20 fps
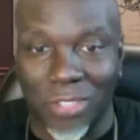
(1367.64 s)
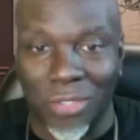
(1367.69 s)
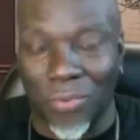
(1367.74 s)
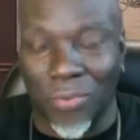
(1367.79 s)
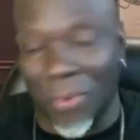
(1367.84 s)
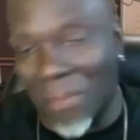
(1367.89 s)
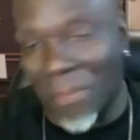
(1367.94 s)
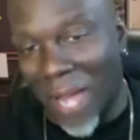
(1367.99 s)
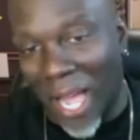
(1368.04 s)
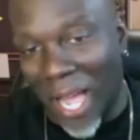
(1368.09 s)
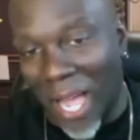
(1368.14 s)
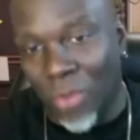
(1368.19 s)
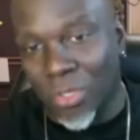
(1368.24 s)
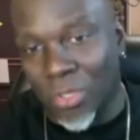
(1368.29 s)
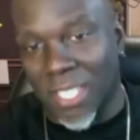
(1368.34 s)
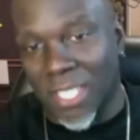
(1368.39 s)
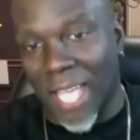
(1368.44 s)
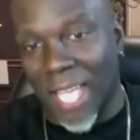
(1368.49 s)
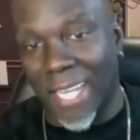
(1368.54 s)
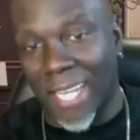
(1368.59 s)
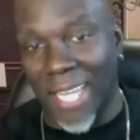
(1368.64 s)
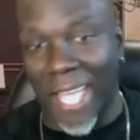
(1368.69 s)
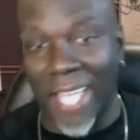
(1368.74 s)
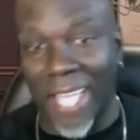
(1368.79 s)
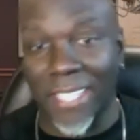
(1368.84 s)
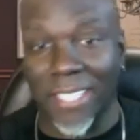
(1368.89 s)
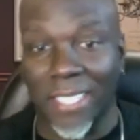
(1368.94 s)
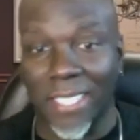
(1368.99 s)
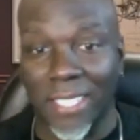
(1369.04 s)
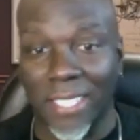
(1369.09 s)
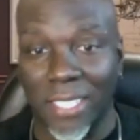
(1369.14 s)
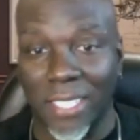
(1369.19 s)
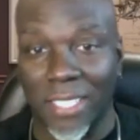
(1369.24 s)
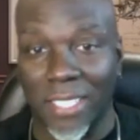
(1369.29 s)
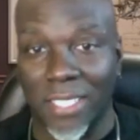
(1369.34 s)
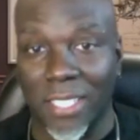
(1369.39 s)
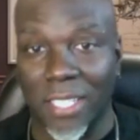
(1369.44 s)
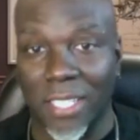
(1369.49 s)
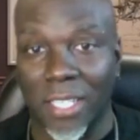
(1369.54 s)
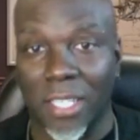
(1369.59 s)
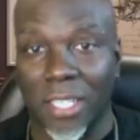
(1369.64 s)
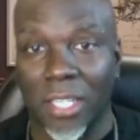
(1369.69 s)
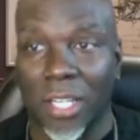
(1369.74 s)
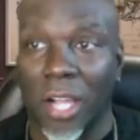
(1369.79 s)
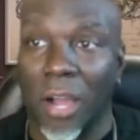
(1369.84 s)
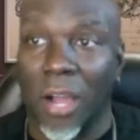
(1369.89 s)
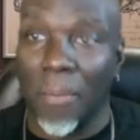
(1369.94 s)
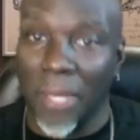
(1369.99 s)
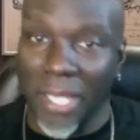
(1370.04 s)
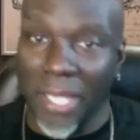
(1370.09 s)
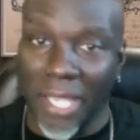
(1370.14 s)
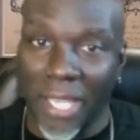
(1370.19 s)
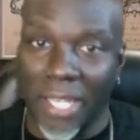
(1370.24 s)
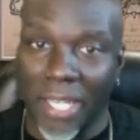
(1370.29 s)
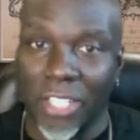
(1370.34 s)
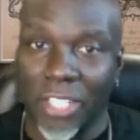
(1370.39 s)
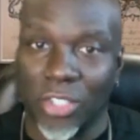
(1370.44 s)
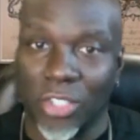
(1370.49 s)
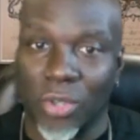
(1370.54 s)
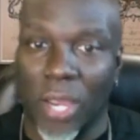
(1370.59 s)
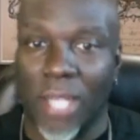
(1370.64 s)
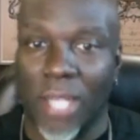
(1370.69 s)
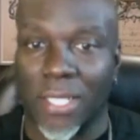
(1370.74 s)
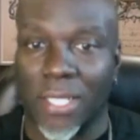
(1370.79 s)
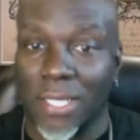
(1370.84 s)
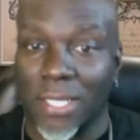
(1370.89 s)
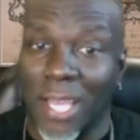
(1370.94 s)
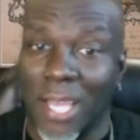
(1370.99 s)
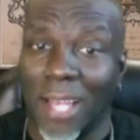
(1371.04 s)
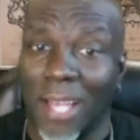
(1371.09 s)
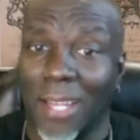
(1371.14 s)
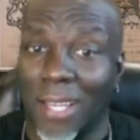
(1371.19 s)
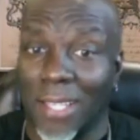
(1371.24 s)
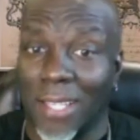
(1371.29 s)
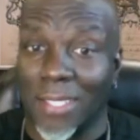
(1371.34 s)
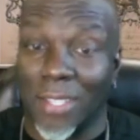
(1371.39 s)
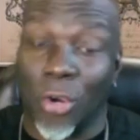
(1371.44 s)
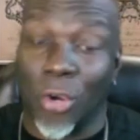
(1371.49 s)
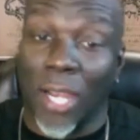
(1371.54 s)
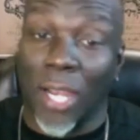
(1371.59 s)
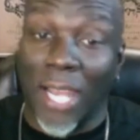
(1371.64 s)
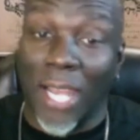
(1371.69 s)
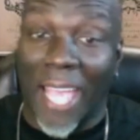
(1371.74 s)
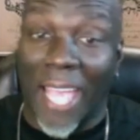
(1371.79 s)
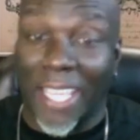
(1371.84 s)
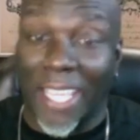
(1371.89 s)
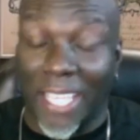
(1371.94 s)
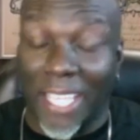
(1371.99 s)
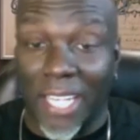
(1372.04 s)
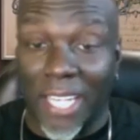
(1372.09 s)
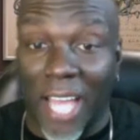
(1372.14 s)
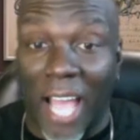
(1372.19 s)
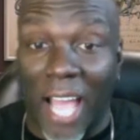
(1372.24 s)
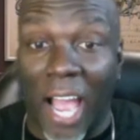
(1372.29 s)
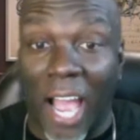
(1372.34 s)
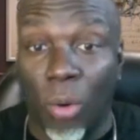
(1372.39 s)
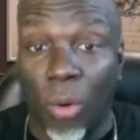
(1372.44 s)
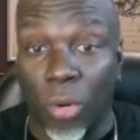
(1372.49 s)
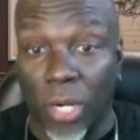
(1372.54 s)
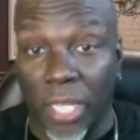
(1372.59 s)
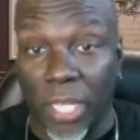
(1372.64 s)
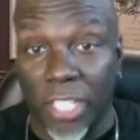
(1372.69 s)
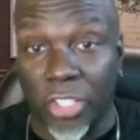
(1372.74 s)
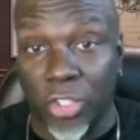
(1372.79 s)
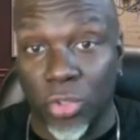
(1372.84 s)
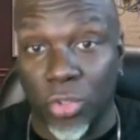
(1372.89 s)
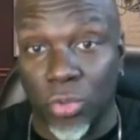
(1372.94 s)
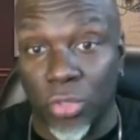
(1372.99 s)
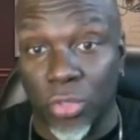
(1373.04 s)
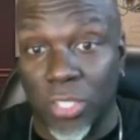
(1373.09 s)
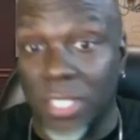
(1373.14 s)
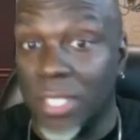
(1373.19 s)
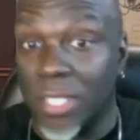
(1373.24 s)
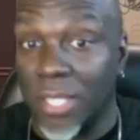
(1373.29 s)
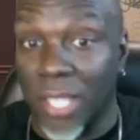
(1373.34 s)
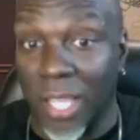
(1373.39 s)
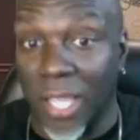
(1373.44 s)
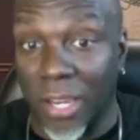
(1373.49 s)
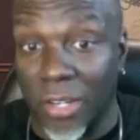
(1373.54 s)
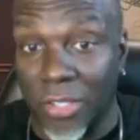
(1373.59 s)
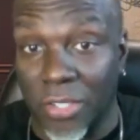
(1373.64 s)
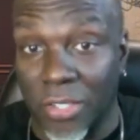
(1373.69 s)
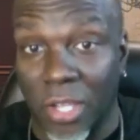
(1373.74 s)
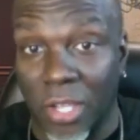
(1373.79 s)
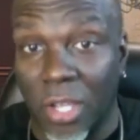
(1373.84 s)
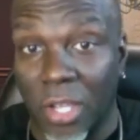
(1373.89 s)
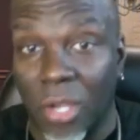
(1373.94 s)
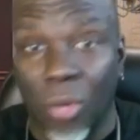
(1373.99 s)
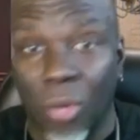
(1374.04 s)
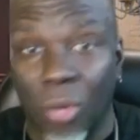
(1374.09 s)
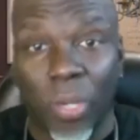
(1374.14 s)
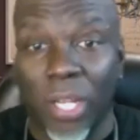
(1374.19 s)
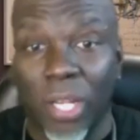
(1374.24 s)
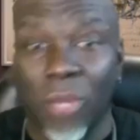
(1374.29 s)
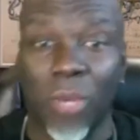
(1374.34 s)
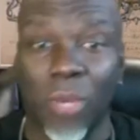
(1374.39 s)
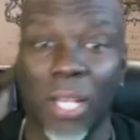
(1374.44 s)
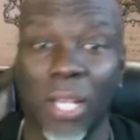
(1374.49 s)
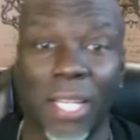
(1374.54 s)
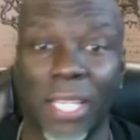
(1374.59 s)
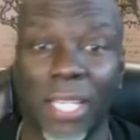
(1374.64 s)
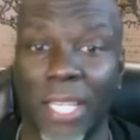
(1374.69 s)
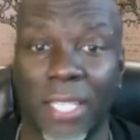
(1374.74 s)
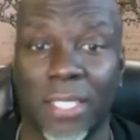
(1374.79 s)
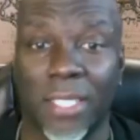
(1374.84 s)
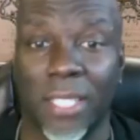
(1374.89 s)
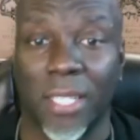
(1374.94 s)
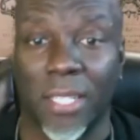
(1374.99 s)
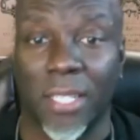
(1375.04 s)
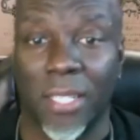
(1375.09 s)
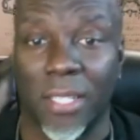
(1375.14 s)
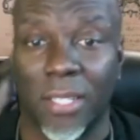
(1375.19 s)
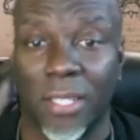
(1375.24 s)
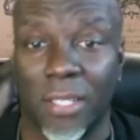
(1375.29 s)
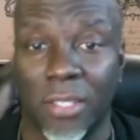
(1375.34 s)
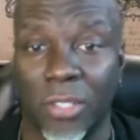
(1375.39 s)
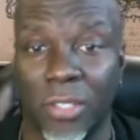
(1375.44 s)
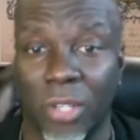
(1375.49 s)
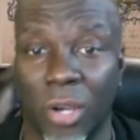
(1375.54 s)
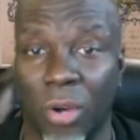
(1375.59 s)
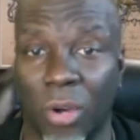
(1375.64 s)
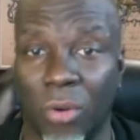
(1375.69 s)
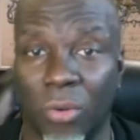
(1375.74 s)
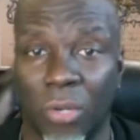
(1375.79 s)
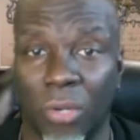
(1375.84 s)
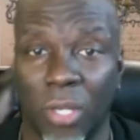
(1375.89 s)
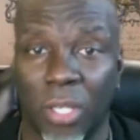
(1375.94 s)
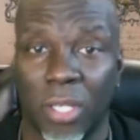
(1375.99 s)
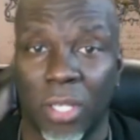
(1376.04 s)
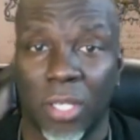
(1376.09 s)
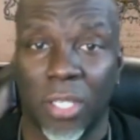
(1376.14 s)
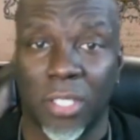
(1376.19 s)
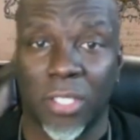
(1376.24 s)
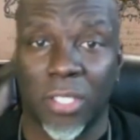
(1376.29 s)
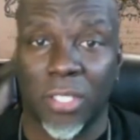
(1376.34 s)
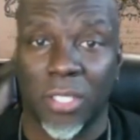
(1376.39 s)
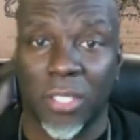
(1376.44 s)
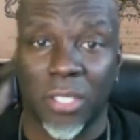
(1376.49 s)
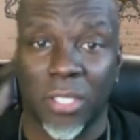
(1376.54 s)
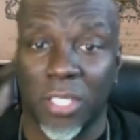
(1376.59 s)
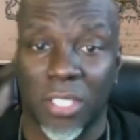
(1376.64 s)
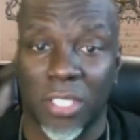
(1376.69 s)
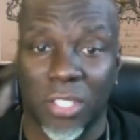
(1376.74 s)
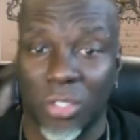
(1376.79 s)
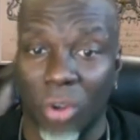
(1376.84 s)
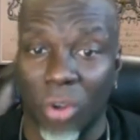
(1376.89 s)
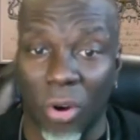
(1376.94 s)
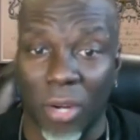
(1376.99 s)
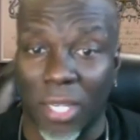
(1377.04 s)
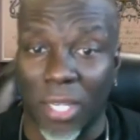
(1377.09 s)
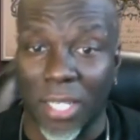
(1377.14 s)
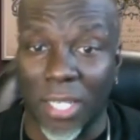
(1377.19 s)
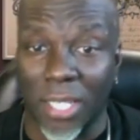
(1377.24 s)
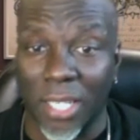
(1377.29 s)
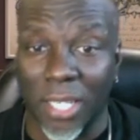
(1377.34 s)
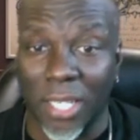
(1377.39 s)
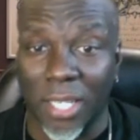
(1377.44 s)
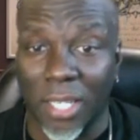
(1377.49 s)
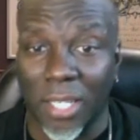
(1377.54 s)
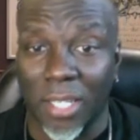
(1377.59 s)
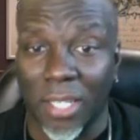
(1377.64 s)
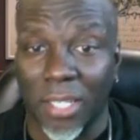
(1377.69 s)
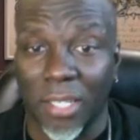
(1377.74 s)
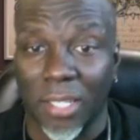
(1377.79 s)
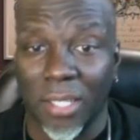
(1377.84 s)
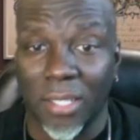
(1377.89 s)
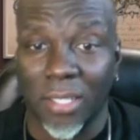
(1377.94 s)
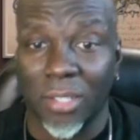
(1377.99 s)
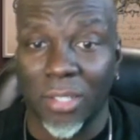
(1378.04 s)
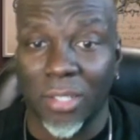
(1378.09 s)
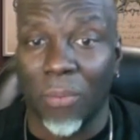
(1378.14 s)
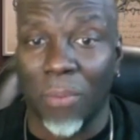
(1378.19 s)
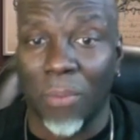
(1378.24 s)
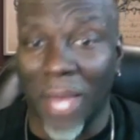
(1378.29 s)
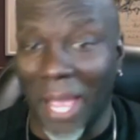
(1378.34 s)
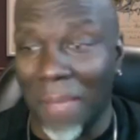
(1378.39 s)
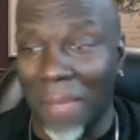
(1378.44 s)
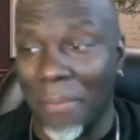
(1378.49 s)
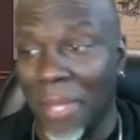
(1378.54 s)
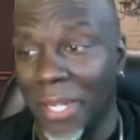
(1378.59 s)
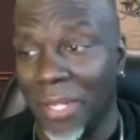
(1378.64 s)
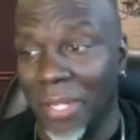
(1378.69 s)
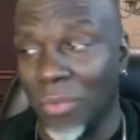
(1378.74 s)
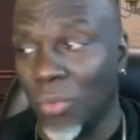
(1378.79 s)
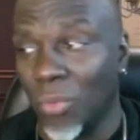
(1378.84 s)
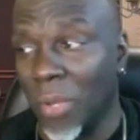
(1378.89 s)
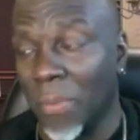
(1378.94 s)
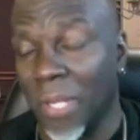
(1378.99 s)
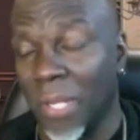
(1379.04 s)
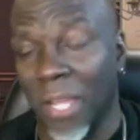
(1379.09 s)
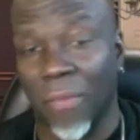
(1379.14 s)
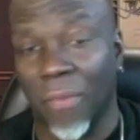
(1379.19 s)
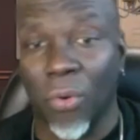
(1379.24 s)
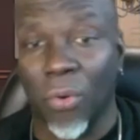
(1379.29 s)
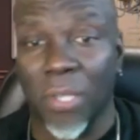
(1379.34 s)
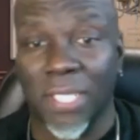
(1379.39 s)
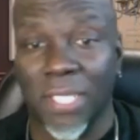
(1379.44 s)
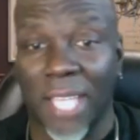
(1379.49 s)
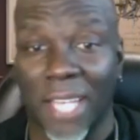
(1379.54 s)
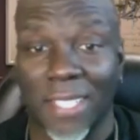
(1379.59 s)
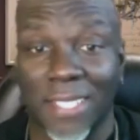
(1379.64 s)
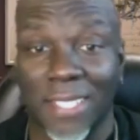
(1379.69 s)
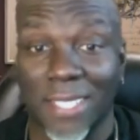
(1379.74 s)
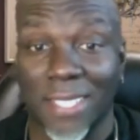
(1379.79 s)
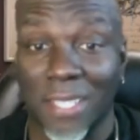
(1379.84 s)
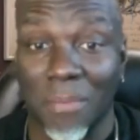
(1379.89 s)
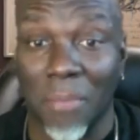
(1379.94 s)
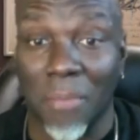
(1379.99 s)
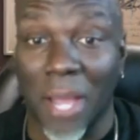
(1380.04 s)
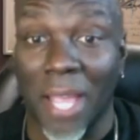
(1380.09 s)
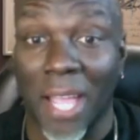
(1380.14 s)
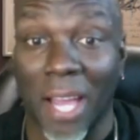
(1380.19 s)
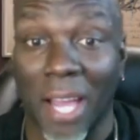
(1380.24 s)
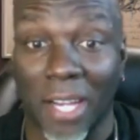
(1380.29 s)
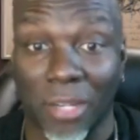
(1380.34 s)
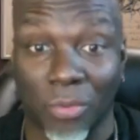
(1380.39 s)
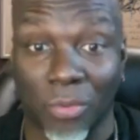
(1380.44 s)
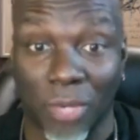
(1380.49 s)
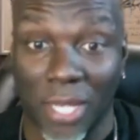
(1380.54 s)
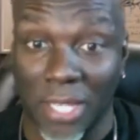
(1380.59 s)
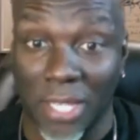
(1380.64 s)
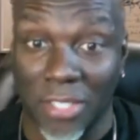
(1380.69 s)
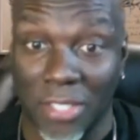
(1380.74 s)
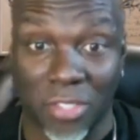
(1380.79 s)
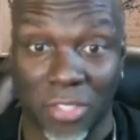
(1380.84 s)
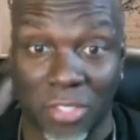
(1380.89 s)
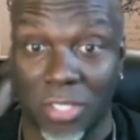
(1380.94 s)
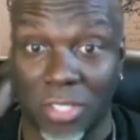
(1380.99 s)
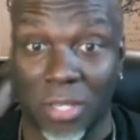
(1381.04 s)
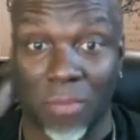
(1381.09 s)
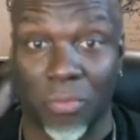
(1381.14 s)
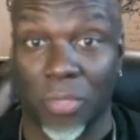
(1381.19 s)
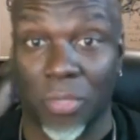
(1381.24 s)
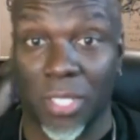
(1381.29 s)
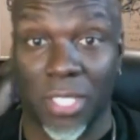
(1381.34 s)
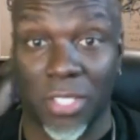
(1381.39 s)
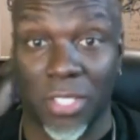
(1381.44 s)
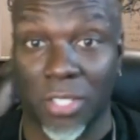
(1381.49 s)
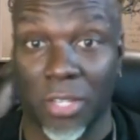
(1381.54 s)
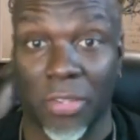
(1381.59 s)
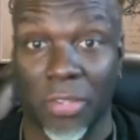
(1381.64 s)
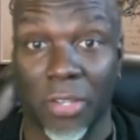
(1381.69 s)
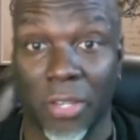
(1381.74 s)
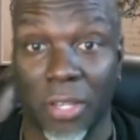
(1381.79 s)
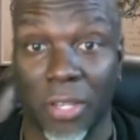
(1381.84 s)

from outside entities coming in and trying to tell us or liken our issues to theirs when it really isn't, you know. His, historically, you know, black men and women have always had a symbiotic relationship with each other.